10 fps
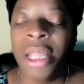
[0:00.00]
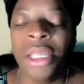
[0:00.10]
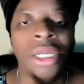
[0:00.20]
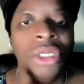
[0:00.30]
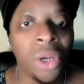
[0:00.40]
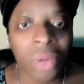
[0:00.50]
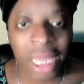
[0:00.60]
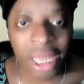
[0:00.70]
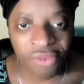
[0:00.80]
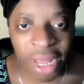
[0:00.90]
You don't
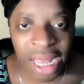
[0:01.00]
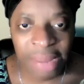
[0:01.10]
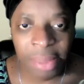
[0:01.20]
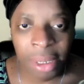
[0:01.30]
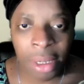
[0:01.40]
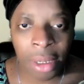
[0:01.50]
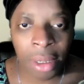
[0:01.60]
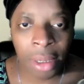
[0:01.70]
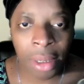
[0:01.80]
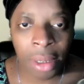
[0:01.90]
give up.
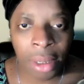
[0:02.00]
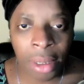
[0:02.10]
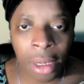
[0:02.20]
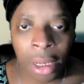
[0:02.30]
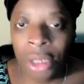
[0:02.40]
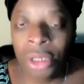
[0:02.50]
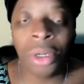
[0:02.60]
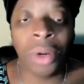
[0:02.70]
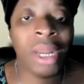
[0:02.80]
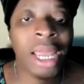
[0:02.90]
You
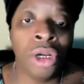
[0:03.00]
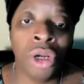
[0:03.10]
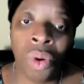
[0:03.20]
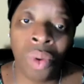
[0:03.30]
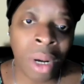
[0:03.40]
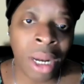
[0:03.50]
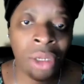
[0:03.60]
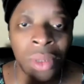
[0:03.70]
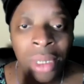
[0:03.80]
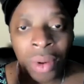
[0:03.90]
don't let no one,
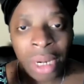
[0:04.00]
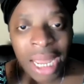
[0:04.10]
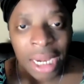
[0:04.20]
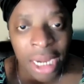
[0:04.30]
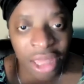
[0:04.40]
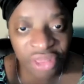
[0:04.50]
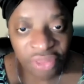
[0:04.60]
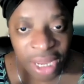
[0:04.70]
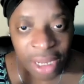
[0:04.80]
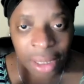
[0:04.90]
you don't let
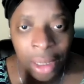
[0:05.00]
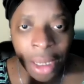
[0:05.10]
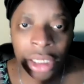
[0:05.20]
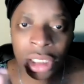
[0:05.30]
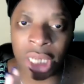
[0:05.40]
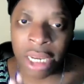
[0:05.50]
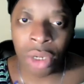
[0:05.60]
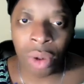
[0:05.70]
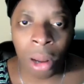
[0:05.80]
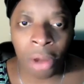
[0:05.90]
nothing, take
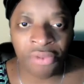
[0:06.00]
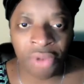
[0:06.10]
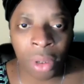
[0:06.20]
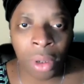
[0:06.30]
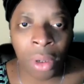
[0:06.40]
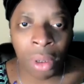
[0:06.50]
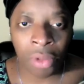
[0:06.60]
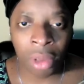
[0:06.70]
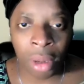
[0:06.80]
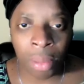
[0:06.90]
you off
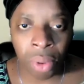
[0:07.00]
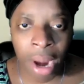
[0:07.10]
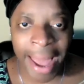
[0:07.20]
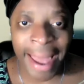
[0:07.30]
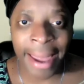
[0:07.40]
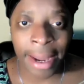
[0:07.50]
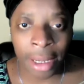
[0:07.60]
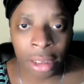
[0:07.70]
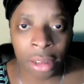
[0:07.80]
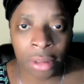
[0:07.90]
the
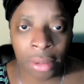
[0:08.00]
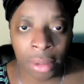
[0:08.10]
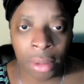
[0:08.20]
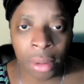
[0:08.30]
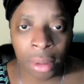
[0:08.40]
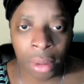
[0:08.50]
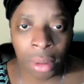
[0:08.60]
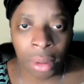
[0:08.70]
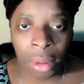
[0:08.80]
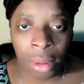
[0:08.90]
prize.
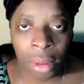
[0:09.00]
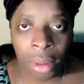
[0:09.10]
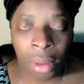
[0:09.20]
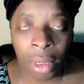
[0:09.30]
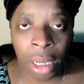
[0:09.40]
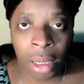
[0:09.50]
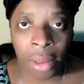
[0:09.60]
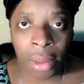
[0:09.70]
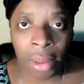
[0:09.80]
Okay.